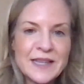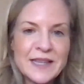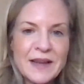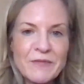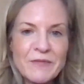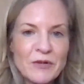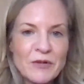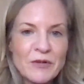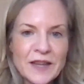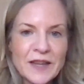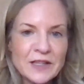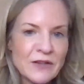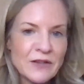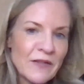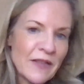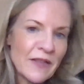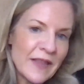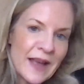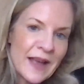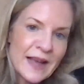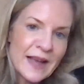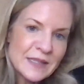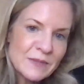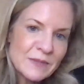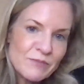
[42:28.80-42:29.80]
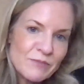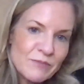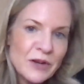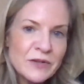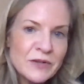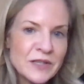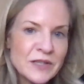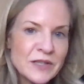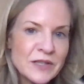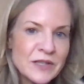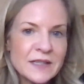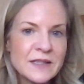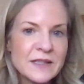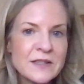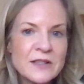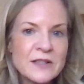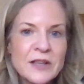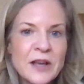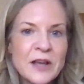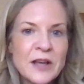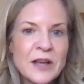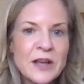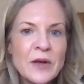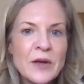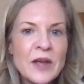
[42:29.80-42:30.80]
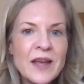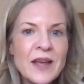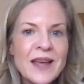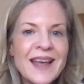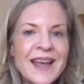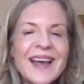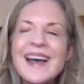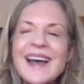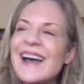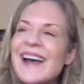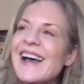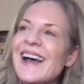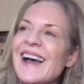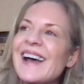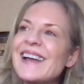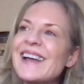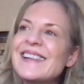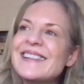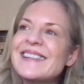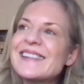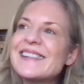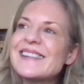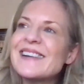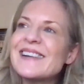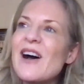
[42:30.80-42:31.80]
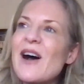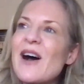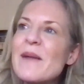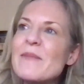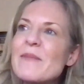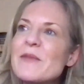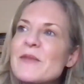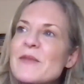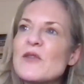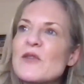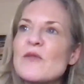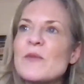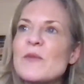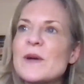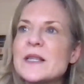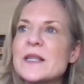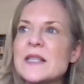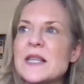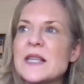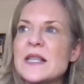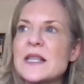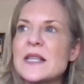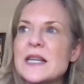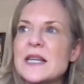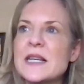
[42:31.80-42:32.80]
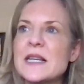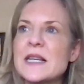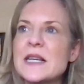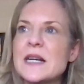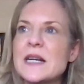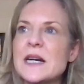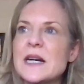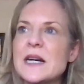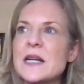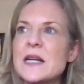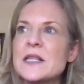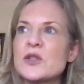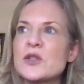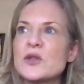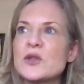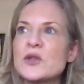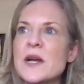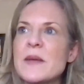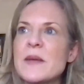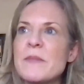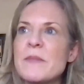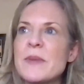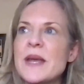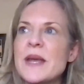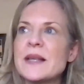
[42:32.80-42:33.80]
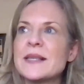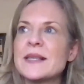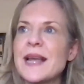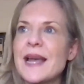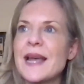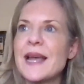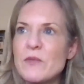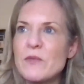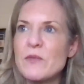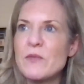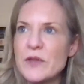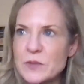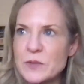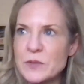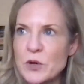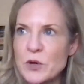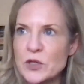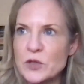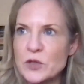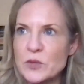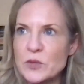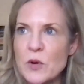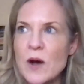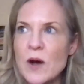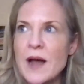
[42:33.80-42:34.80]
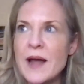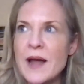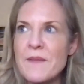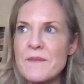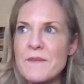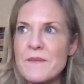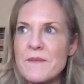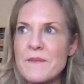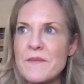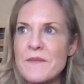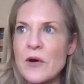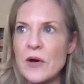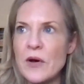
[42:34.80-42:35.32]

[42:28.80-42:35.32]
with several things on it, that's processed. So, and I'm the sort of person that I try and be as healthy as possible. I am